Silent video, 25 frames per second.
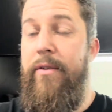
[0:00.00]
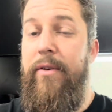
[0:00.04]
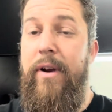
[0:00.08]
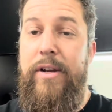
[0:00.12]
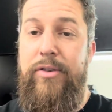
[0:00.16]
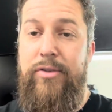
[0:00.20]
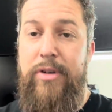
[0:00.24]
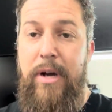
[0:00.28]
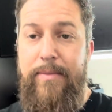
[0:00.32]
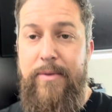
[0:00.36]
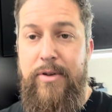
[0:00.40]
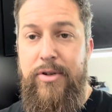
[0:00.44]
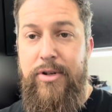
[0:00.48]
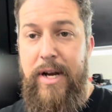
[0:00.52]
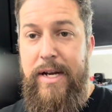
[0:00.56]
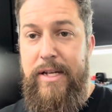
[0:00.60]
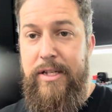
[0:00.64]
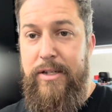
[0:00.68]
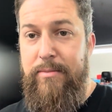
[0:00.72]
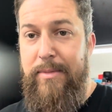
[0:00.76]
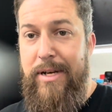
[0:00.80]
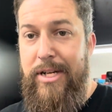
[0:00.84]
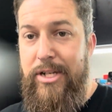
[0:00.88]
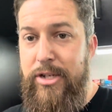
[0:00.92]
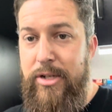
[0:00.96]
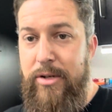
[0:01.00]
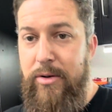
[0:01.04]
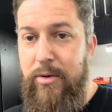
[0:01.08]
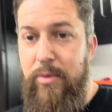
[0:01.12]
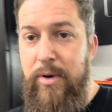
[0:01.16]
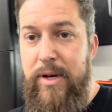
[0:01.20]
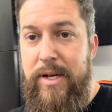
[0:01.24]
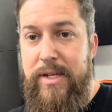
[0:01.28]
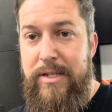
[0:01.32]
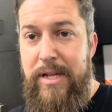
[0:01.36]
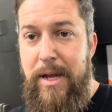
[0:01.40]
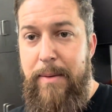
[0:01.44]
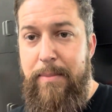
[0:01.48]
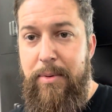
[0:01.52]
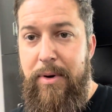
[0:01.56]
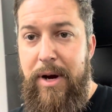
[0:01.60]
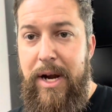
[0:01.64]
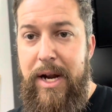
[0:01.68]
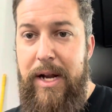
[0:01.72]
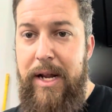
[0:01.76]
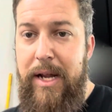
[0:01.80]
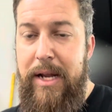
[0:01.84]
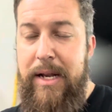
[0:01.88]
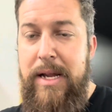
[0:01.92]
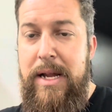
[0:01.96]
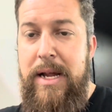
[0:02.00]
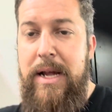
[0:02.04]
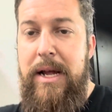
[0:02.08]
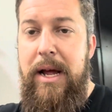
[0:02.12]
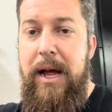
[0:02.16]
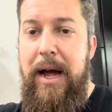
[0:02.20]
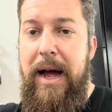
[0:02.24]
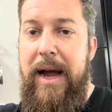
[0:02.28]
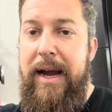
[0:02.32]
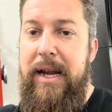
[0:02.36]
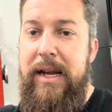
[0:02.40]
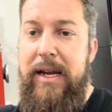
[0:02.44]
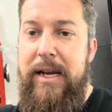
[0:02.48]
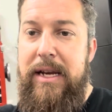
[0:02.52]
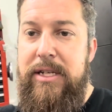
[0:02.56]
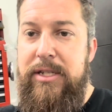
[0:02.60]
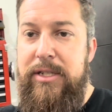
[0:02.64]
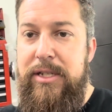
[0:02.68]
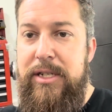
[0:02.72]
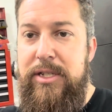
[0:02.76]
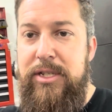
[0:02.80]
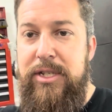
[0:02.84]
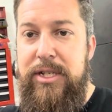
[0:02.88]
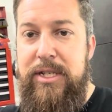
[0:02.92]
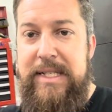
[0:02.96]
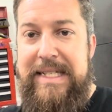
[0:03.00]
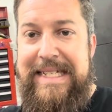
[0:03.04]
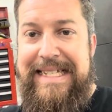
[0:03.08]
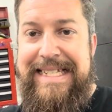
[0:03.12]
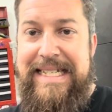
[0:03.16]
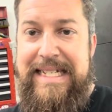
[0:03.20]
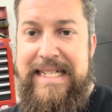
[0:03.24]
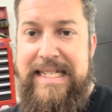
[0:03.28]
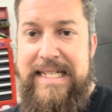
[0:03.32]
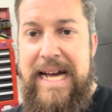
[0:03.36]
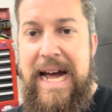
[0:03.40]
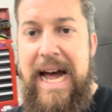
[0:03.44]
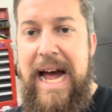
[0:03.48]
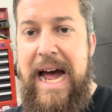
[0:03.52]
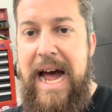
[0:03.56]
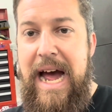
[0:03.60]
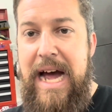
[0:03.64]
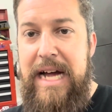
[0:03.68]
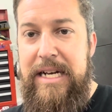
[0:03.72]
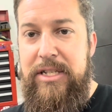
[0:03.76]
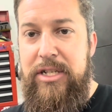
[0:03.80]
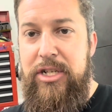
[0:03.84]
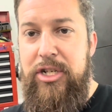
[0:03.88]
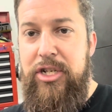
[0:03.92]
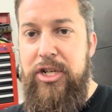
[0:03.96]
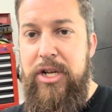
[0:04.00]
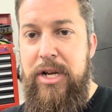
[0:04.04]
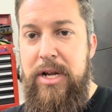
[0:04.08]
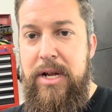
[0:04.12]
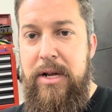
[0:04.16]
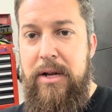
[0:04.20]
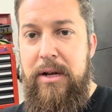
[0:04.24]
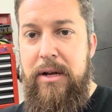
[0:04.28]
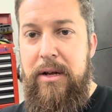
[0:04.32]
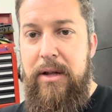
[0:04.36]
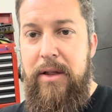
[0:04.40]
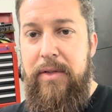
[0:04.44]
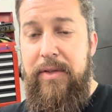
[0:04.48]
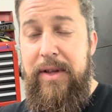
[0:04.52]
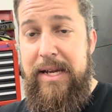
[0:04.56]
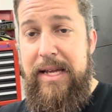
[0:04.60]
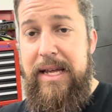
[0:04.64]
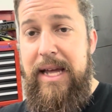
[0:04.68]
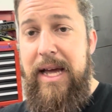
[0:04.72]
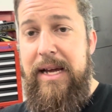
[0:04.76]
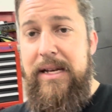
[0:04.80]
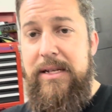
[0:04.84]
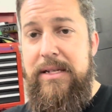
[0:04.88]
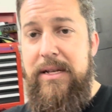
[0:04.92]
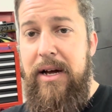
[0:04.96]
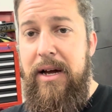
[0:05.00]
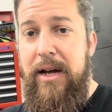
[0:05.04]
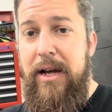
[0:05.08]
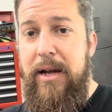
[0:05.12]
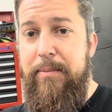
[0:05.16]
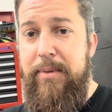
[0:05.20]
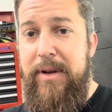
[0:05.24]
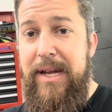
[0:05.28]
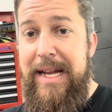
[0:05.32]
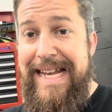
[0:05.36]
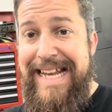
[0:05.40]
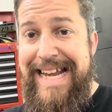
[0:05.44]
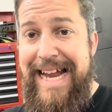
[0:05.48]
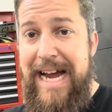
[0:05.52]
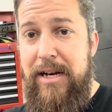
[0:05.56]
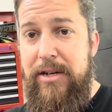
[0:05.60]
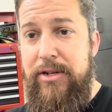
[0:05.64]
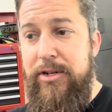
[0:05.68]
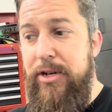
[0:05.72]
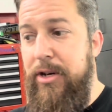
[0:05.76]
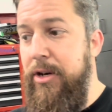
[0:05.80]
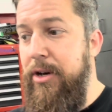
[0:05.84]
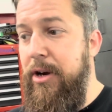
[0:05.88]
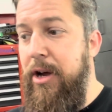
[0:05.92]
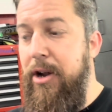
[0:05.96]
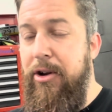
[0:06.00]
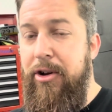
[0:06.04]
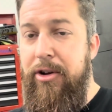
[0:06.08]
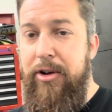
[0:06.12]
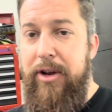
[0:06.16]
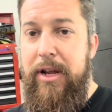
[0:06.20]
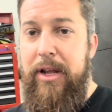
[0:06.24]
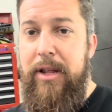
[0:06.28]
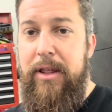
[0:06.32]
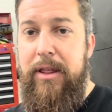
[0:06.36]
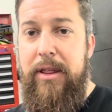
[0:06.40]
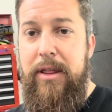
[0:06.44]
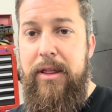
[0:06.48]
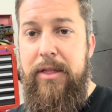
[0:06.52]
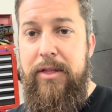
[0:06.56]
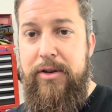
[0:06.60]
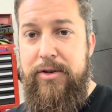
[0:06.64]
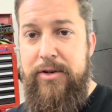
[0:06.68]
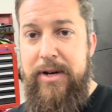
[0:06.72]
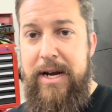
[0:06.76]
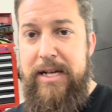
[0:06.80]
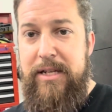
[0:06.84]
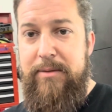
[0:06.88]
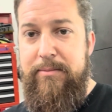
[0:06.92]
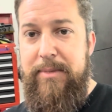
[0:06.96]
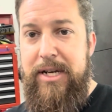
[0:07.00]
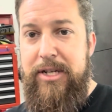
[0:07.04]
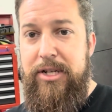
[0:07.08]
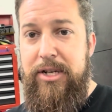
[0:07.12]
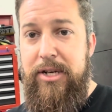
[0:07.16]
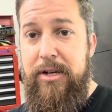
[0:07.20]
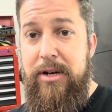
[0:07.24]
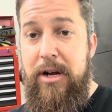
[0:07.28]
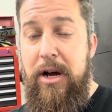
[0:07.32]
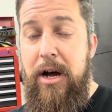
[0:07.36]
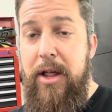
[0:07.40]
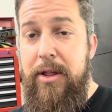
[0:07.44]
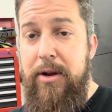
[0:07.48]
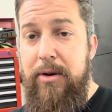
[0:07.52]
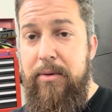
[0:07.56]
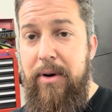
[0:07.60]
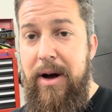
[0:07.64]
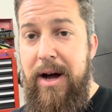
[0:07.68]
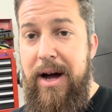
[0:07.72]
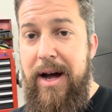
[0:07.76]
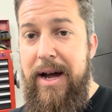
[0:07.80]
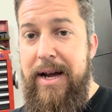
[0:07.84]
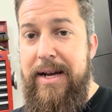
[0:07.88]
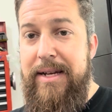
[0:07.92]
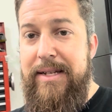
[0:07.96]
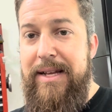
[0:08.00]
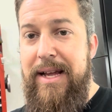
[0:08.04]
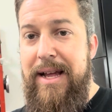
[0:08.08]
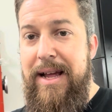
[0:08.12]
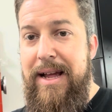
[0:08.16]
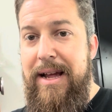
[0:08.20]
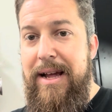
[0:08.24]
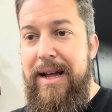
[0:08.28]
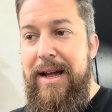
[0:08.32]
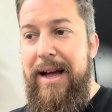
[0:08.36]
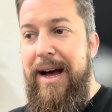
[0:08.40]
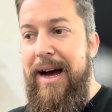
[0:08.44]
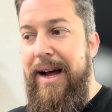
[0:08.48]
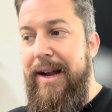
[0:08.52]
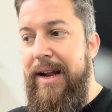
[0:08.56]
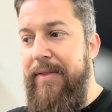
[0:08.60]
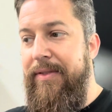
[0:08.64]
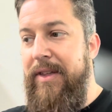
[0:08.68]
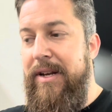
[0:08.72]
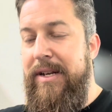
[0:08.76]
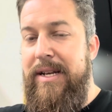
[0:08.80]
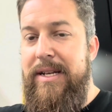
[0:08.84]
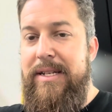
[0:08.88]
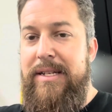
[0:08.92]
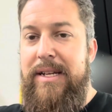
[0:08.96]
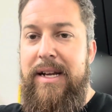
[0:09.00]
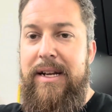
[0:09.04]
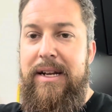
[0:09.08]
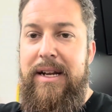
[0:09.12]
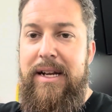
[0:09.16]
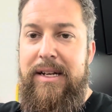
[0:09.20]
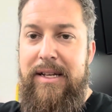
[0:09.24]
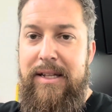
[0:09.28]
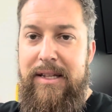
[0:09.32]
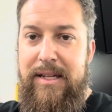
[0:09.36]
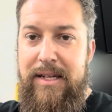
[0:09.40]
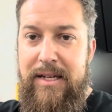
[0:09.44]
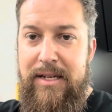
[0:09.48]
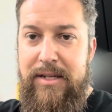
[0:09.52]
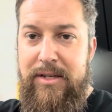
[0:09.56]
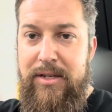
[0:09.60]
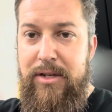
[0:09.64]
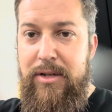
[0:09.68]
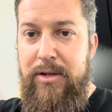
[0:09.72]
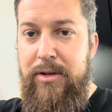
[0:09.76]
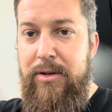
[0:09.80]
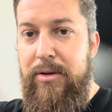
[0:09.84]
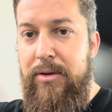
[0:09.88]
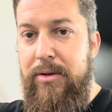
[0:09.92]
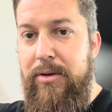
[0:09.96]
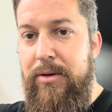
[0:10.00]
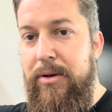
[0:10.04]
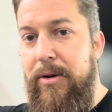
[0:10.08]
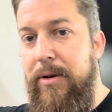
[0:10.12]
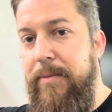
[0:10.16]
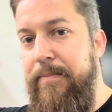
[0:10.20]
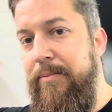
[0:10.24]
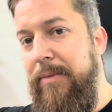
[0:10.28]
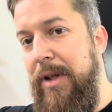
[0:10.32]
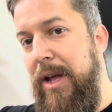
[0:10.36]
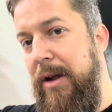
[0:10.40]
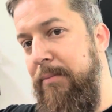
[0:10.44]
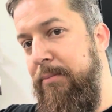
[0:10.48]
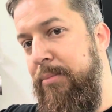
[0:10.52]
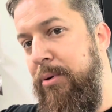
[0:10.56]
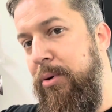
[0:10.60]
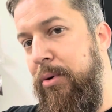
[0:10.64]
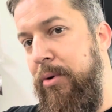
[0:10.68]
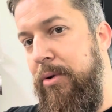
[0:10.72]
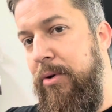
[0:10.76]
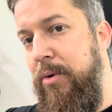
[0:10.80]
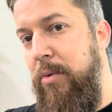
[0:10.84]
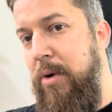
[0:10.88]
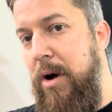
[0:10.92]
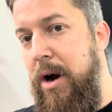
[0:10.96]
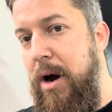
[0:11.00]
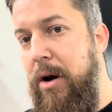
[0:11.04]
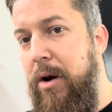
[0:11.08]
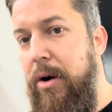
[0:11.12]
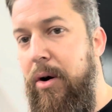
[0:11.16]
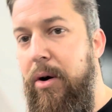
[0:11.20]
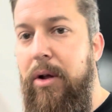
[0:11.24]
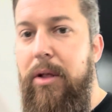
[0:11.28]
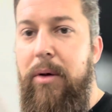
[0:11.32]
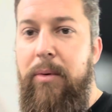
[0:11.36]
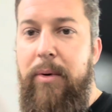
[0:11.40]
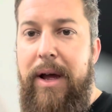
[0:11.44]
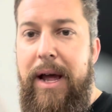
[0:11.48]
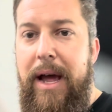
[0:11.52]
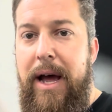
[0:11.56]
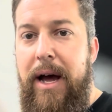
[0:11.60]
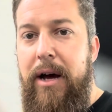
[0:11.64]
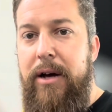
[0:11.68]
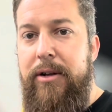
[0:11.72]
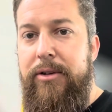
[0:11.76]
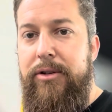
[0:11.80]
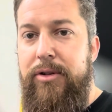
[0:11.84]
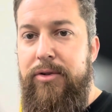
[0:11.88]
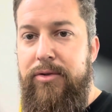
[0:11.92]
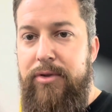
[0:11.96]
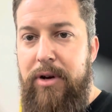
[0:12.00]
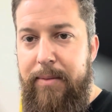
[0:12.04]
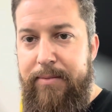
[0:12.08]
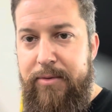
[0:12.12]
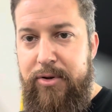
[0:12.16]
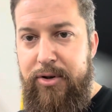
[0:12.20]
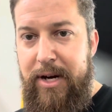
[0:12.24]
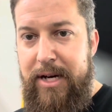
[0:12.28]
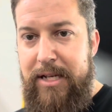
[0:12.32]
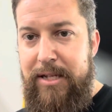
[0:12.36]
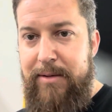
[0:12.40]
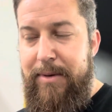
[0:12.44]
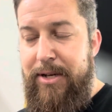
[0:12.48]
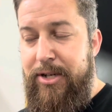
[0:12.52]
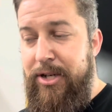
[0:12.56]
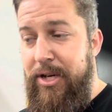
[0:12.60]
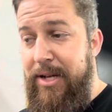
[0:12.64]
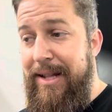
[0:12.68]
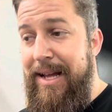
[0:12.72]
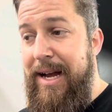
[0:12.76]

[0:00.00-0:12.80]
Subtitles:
I drop the transmission or want to separate it, I can easily just detach the K-type connector underneath the transmission. Otherwise, I'd have to disconnect the ECU and pull the wire all the way out to drop the transmission.